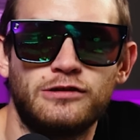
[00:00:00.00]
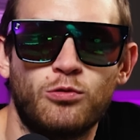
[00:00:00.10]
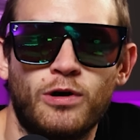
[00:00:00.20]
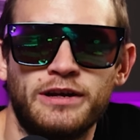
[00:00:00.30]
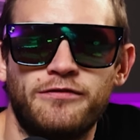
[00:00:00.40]
to
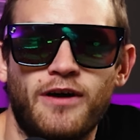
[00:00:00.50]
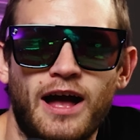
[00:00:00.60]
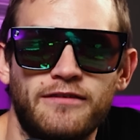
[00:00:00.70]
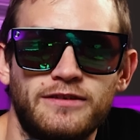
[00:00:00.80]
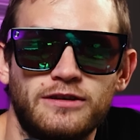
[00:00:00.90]

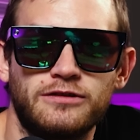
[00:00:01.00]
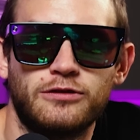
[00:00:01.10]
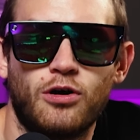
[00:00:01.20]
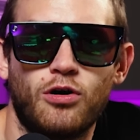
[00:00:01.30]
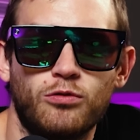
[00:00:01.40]
25 years
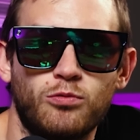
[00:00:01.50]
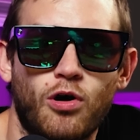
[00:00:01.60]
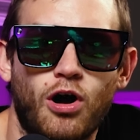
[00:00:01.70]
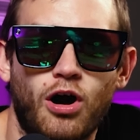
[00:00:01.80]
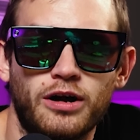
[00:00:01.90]
old
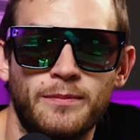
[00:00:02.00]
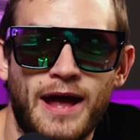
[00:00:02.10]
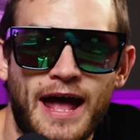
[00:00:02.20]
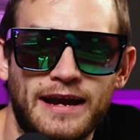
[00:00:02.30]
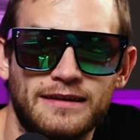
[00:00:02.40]
will
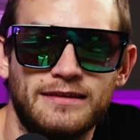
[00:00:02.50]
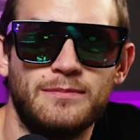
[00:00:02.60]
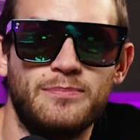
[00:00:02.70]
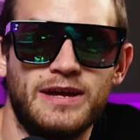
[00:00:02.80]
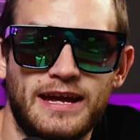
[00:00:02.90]

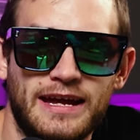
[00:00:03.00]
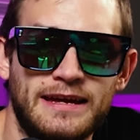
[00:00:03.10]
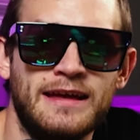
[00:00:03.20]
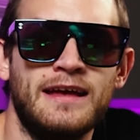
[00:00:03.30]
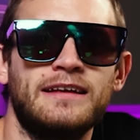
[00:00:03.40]
automatically
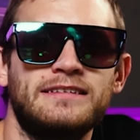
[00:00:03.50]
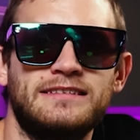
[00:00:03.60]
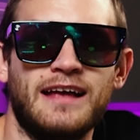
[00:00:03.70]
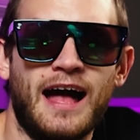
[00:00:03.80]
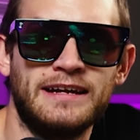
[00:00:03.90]
be
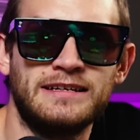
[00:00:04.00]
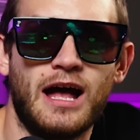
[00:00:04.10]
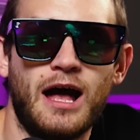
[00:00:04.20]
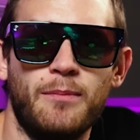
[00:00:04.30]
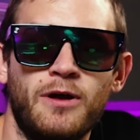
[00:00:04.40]
signed
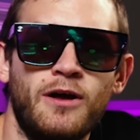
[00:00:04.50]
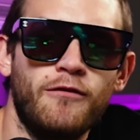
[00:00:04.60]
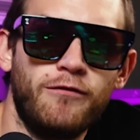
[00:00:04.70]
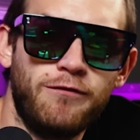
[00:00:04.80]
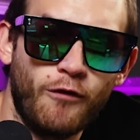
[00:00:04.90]
up
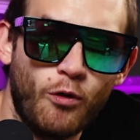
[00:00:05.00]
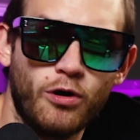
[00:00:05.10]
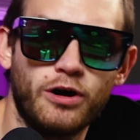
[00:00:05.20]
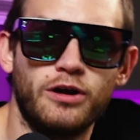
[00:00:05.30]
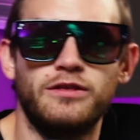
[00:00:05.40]

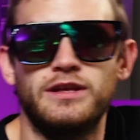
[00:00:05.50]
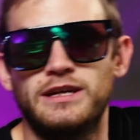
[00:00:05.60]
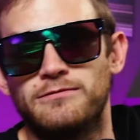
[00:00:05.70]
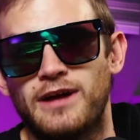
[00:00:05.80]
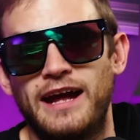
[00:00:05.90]
for the
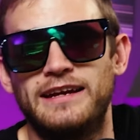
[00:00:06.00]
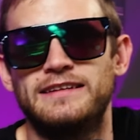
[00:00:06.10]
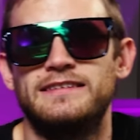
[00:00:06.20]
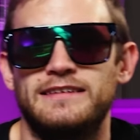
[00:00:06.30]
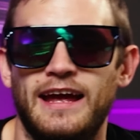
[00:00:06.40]

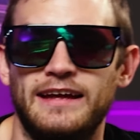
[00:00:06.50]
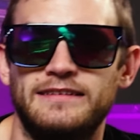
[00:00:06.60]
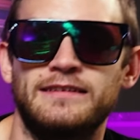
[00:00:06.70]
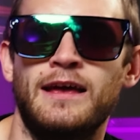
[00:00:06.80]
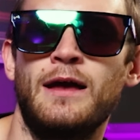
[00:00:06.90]
United
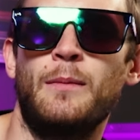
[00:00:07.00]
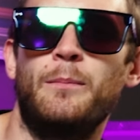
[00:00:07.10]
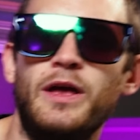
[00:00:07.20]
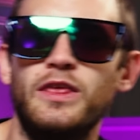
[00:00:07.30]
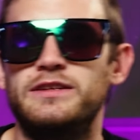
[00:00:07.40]
States
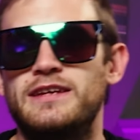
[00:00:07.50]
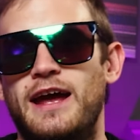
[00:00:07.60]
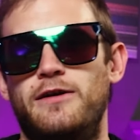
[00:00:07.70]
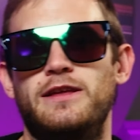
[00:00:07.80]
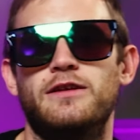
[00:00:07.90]

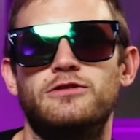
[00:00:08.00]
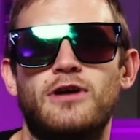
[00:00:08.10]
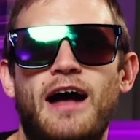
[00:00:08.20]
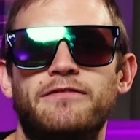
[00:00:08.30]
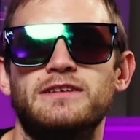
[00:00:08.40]
military. The
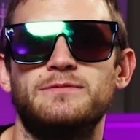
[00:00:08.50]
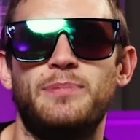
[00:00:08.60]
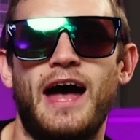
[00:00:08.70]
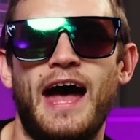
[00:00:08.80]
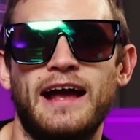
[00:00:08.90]
draft is
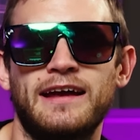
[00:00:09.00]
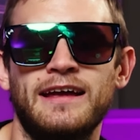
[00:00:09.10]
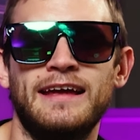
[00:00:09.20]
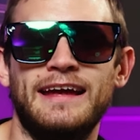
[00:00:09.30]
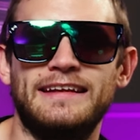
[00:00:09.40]
back.
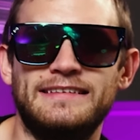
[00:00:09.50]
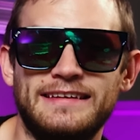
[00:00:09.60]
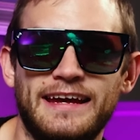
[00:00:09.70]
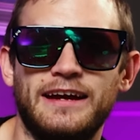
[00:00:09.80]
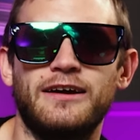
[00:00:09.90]
It's
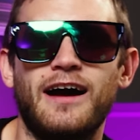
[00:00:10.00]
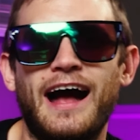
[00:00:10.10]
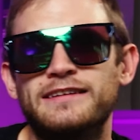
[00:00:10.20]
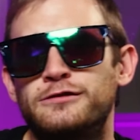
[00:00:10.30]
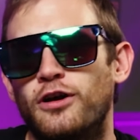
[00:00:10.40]
here.
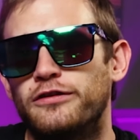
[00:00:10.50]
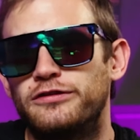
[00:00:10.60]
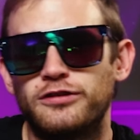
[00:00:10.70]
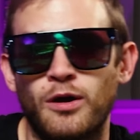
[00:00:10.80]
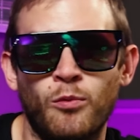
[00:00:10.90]
I saw
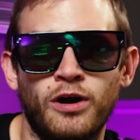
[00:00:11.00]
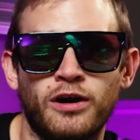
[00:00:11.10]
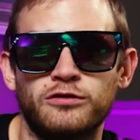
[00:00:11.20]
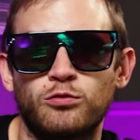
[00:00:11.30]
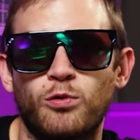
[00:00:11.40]
somewhere on